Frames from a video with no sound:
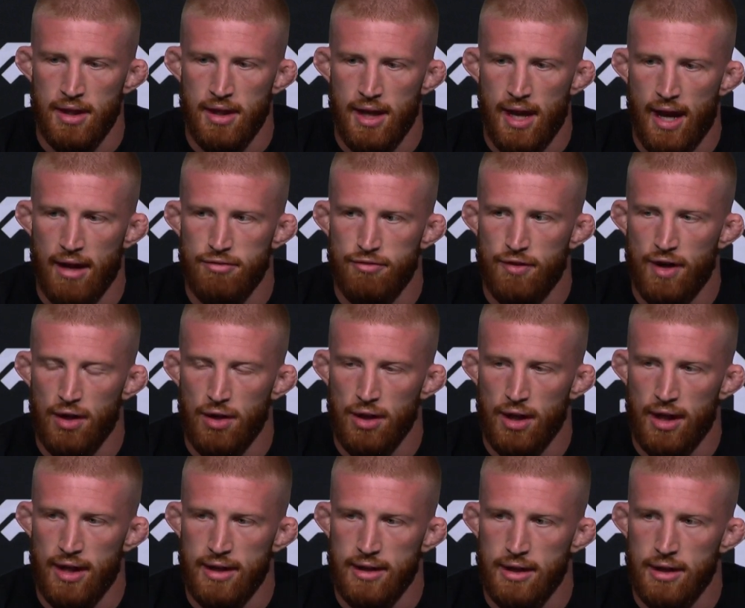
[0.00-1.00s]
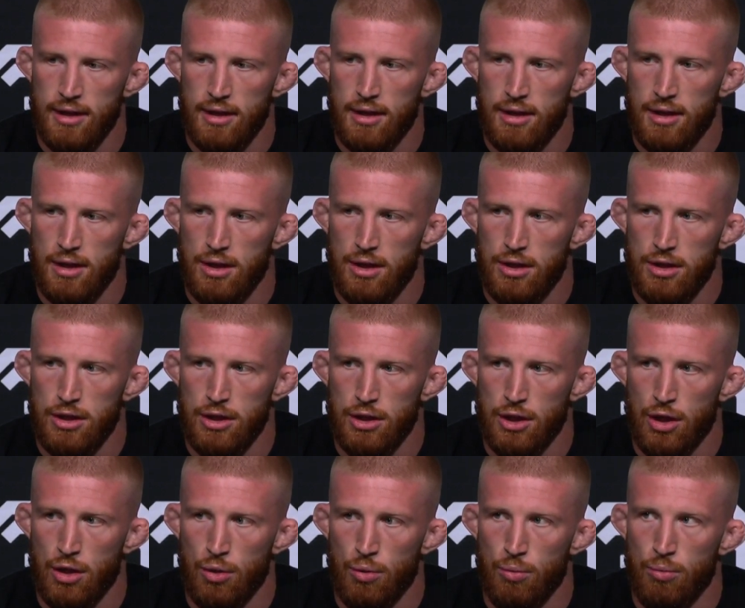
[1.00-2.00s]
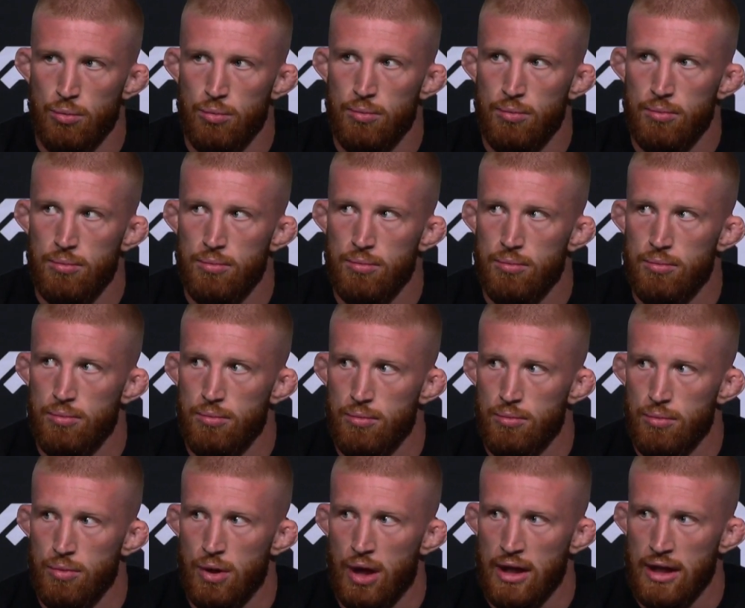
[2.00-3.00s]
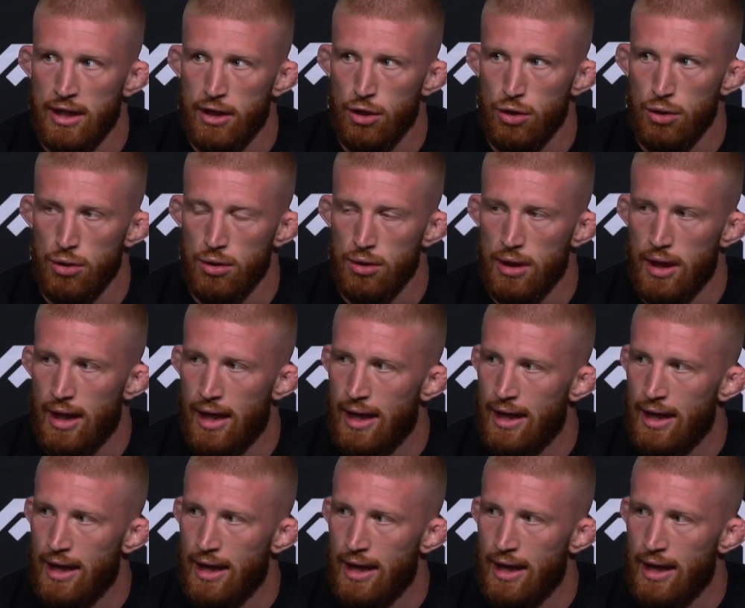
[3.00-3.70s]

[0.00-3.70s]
I felt like, you know, a little